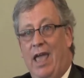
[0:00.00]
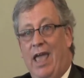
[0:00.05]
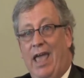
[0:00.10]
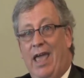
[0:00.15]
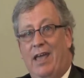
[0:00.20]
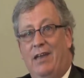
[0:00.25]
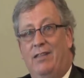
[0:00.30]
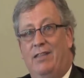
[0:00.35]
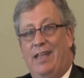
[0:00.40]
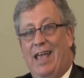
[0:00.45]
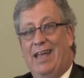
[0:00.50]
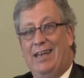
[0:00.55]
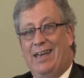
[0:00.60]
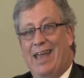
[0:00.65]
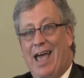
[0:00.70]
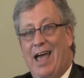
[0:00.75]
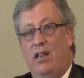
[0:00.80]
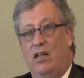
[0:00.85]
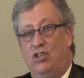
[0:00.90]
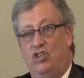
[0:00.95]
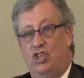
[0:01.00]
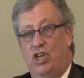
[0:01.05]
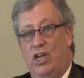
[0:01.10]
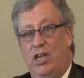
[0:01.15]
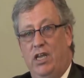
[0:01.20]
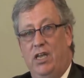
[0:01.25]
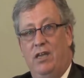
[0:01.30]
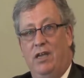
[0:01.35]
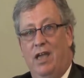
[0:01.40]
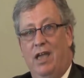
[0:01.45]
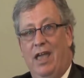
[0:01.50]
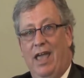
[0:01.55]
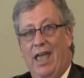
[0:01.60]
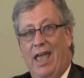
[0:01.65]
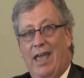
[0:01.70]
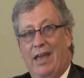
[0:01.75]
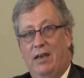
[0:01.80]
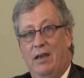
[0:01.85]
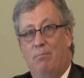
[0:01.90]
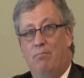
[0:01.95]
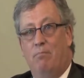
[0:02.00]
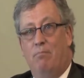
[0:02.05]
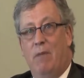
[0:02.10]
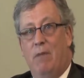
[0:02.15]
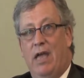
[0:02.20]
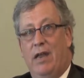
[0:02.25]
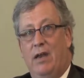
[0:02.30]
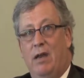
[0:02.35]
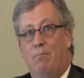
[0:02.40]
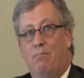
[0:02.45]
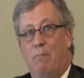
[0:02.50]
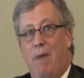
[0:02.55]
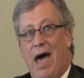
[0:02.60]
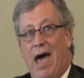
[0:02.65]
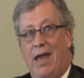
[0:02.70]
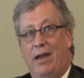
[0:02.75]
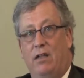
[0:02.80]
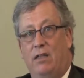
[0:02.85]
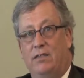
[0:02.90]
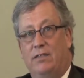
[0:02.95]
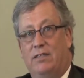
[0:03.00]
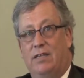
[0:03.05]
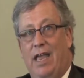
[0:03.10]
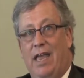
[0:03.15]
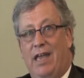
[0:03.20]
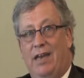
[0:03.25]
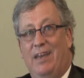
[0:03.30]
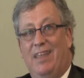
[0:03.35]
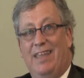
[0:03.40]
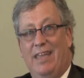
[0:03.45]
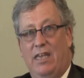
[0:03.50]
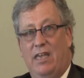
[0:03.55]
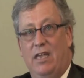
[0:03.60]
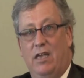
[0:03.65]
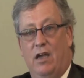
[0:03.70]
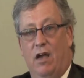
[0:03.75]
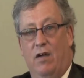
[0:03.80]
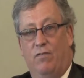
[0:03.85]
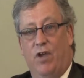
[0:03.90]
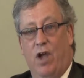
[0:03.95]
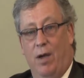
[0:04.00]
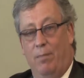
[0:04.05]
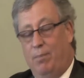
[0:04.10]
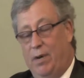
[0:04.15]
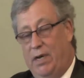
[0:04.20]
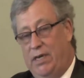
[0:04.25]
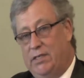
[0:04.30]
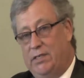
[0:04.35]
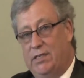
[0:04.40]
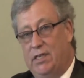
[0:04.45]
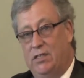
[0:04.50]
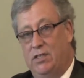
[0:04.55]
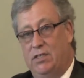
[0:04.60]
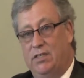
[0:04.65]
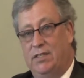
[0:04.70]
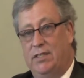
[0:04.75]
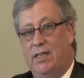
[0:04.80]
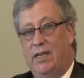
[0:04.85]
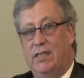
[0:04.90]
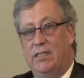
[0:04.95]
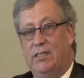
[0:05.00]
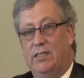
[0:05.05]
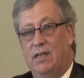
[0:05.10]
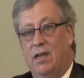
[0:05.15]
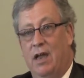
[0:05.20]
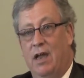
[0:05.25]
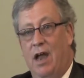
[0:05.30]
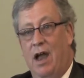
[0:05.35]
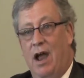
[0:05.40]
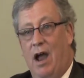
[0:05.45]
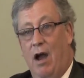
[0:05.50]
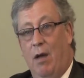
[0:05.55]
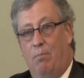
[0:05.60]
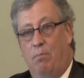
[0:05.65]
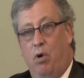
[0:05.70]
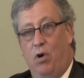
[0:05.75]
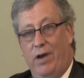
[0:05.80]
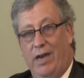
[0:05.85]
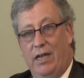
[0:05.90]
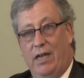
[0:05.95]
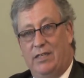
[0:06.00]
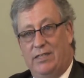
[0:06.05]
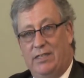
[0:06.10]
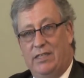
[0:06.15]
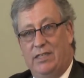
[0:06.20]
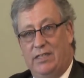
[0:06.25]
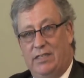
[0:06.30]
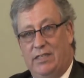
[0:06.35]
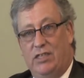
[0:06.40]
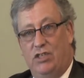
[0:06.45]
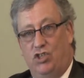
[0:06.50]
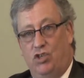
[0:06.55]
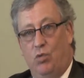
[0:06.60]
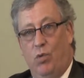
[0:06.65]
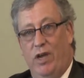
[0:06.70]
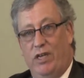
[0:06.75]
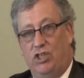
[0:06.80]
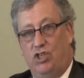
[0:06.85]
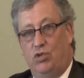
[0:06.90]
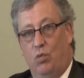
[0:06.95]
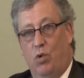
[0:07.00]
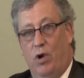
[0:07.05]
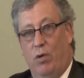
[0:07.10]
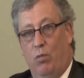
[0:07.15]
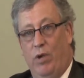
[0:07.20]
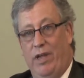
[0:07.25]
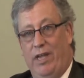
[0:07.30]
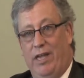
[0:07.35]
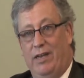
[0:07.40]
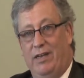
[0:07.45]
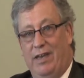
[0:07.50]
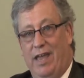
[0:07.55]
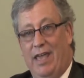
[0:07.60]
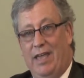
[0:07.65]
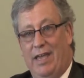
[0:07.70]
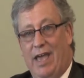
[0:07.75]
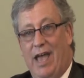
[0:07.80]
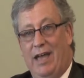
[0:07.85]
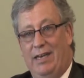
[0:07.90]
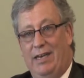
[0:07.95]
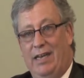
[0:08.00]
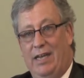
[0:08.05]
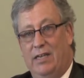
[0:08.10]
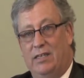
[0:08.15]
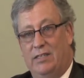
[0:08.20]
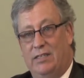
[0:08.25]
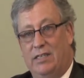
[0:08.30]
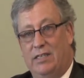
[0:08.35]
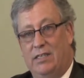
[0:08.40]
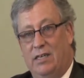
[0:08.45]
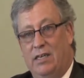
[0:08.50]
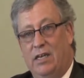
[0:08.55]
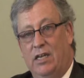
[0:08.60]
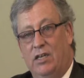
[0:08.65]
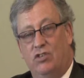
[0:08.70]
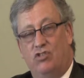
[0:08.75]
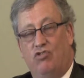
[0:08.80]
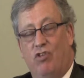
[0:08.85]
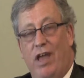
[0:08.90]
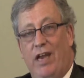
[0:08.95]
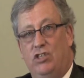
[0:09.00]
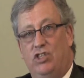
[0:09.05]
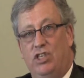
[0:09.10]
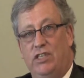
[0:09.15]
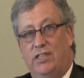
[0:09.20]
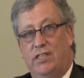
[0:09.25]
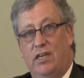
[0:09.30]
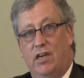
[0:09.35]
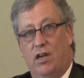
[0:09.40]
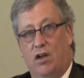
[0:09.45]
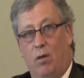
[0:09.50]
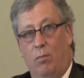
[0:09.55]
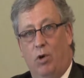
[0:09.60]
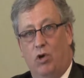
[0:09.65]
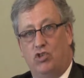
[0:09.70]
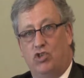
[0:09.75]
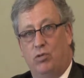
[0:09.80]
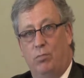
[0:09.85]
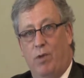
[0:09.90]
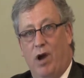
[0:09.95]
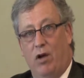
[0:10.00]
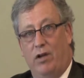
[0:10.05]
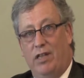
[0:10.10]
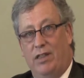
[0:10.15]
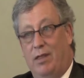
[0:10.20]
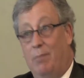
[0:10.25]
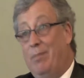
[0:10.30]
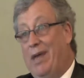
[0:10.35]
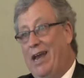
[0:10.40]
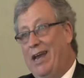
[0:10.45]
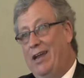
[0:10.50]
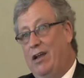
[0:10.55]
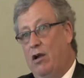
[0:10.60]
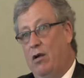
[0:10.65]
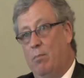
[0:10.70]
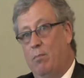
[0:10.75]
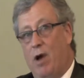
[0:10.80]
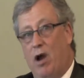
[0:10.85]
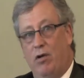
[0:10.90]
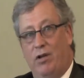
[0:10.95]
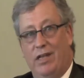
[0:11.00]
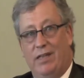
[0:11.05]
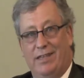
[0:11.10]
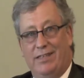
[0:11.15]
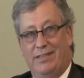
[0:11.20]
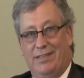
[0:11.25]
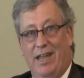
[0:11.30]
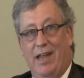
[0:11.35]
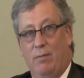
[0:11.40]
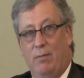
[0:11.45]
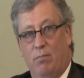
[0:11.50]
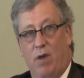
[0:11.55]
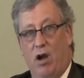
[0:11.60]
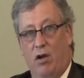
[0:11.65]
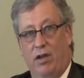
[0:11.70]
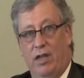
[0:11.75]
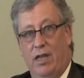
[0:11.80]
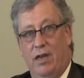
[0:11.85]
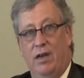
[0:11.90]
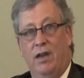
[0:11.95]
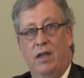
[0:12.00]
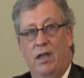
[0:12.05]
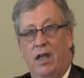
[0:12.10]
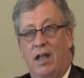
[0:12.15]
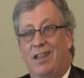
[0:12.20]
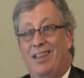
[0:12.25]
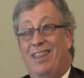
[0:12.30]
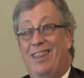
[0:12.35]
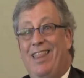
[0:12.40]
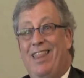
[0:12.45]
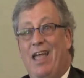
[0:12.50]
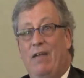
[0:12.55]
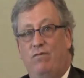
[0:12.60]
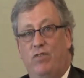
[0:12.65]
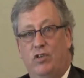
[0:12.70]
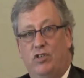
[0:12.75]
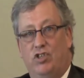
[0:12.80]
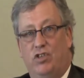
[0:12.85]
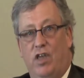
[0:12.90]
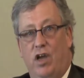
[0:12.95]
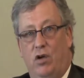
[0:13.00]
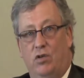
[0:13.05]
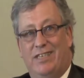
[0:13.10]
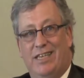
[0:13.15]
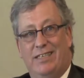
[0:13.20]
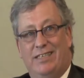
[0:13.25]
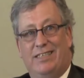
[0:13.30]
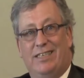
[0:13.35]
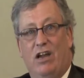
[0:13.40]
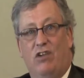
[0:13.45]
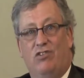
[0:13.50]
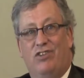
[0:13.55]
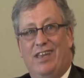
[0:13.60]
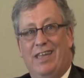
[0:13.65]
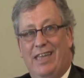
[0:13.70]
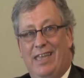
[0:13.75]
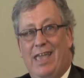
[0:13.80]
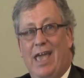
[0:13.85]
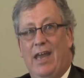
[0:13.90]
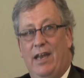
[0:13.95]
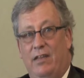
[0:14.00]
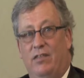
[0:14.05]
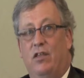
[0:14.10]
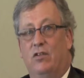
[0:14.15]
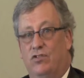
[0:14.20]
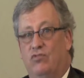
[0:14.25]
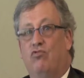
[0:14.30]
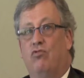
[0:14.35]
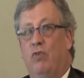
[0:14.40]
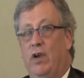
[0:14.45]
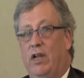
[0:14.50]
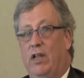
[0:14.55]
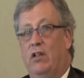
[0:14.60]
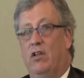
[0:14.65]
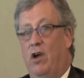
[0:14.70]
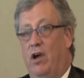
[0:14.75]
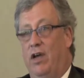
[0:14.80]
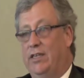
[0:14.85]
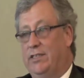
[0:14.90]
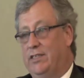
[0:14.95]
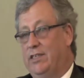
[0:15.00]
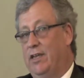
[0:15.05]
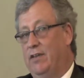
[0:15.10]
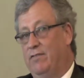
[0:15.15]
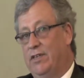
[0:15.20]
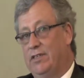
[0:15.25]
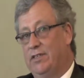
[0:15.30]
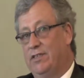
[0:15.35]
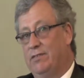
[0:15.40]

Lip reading: And technology and the models and thinking of companies such as this are putting us in a situation where we can take ideas and strategies in the commercial market, the Medicare market, the state market, leverage those and start to get at those real cost savings.